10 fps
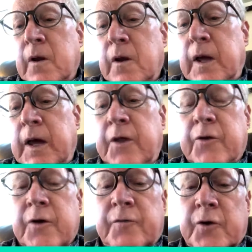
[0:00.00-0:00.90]
Either
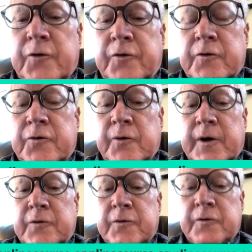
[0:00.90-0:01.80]
of those
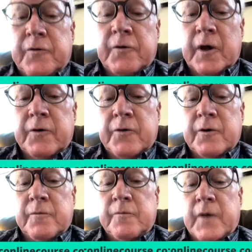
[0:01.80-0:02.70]
situations is not good.
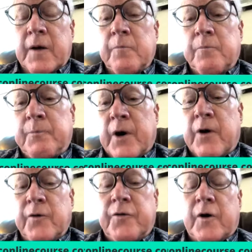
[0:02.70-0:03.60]
And
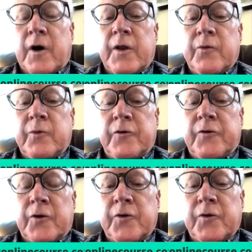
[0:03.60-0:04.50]
both are the
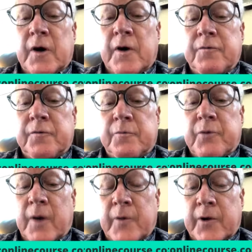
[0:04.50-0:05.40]
result of
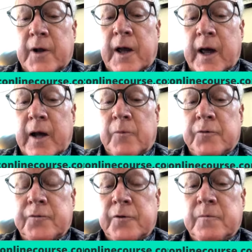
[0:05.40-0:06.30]
primarily animal
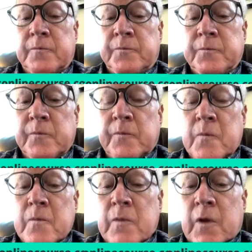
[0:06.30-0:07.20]
food.
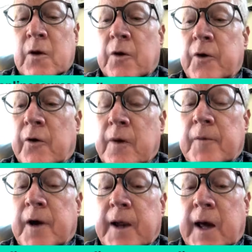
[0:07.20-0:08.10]
Although I
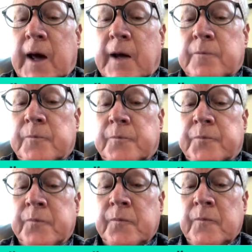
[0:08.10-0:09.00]
might add,
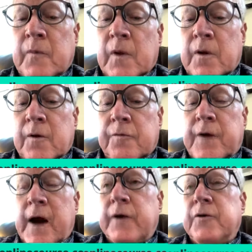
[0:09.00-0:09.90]

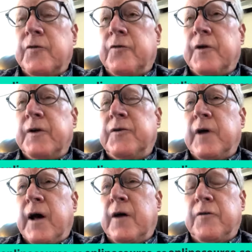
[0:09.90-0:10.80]
factors such
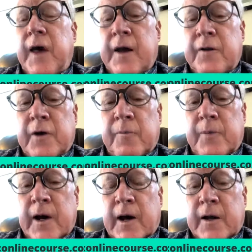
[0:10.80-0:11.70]
as
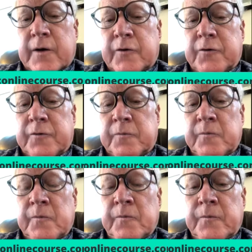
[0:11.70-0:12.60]
antibiotics
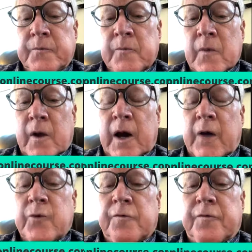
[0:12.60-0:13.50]
and
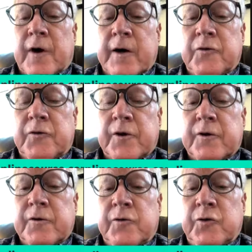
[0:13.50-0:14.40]
refined
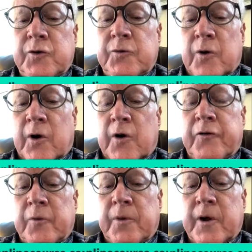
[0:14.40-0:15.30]
sugar do
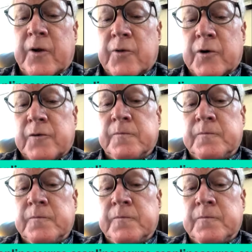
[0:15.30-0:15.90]
also play a role.